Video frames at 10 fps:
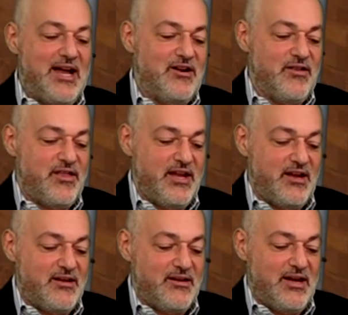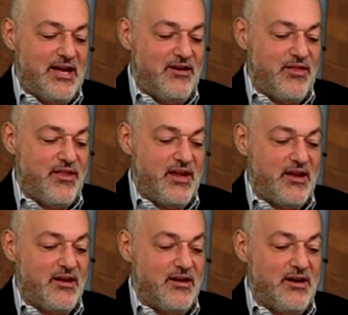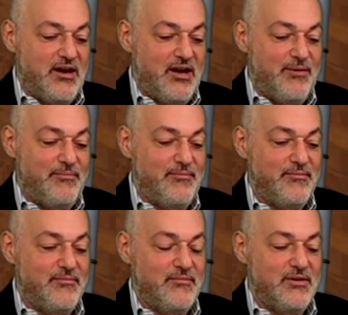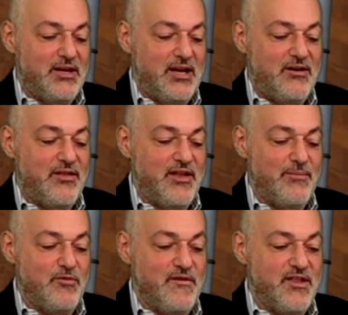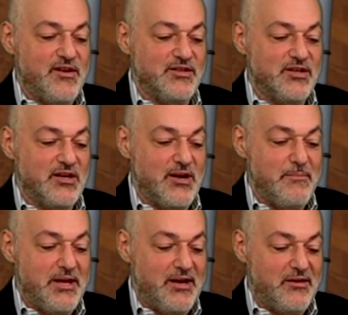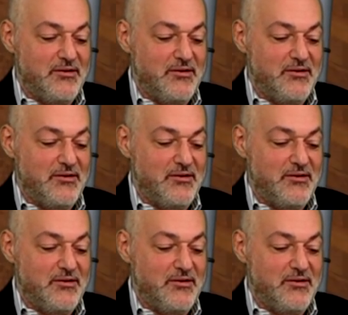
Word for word: don't think I don't think um, I don't think movie theaters are going to come back.